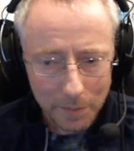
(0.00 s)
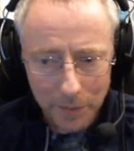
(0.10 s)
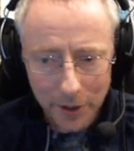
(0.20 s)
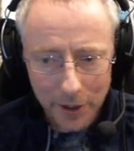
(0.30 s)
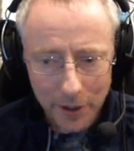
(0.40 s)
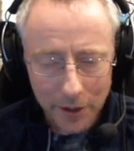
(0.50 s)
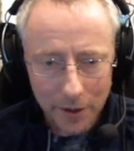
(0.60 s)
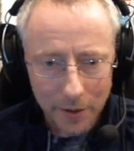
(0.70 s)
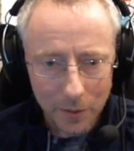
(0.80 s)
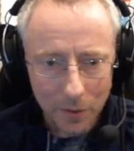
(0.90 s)
But
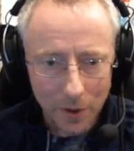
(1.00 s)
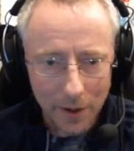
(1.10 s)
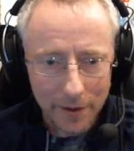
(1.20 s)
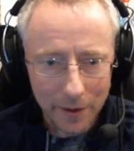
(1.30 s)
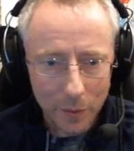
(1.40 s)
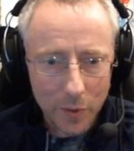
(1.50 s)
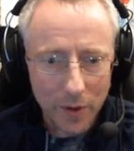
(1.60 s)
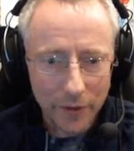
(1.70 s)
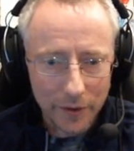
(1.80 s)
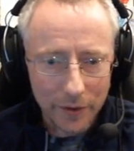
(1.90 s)
I think we
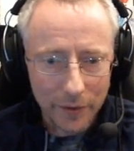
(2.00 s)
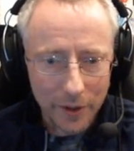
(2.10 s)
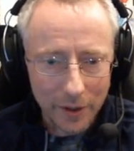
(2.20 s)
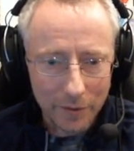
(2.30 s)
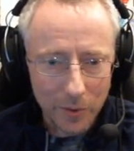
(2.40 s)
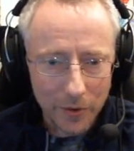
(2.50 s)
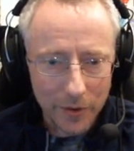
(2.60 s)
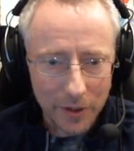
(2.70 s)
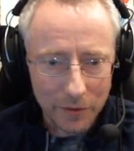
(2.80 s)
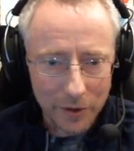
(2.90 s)
want the threat of both
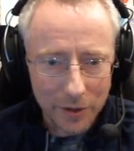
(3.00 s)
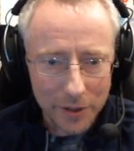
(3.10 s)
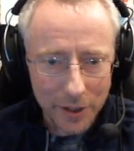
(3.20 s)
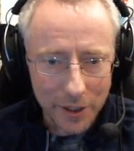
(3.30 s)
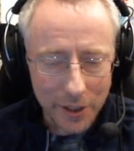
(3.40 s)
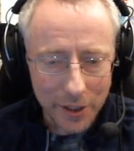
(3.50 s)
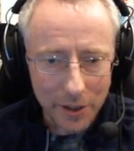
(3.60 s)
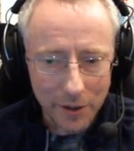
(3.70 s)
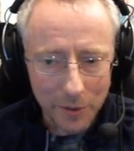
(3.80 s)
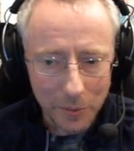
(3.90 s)
the Infernus and the EE
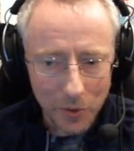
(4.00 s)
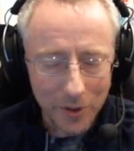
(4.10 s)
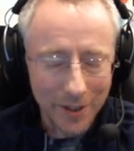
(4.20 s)
on the board,